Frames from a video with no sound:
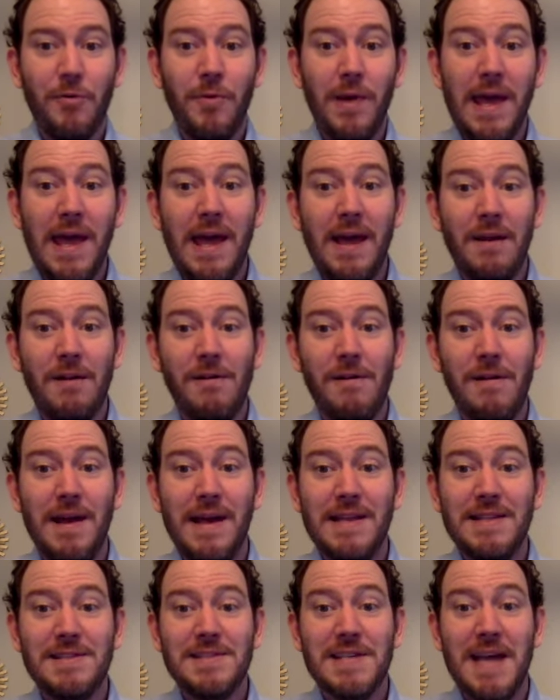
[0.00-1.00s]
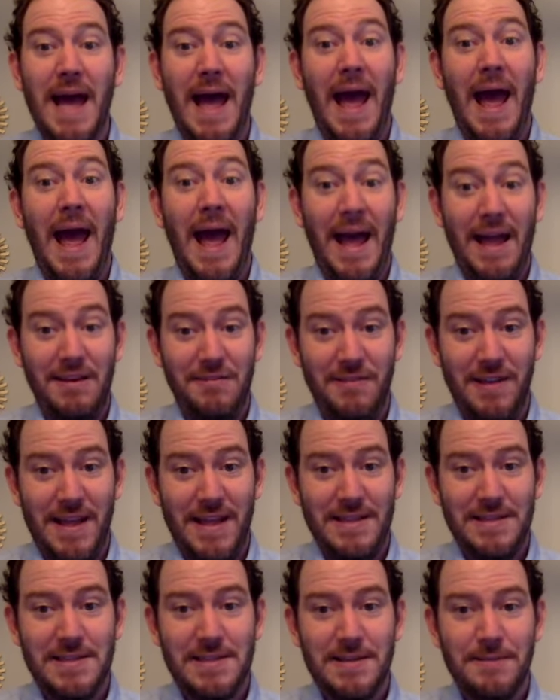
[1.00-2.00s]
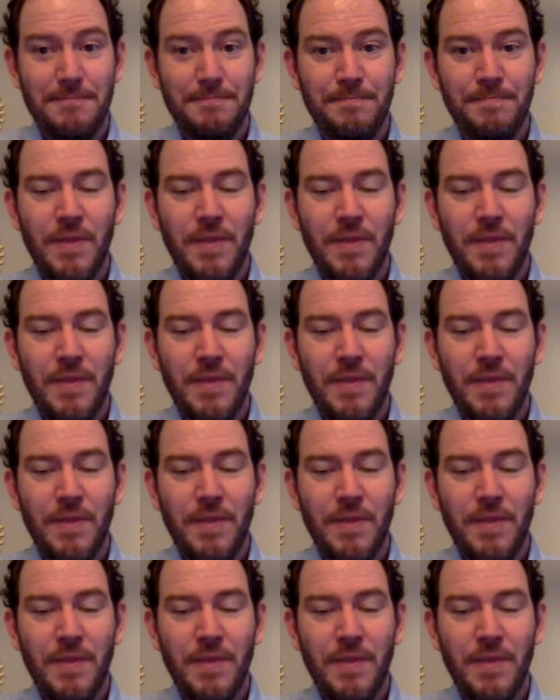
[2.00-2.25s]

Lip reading: we enter into Advent.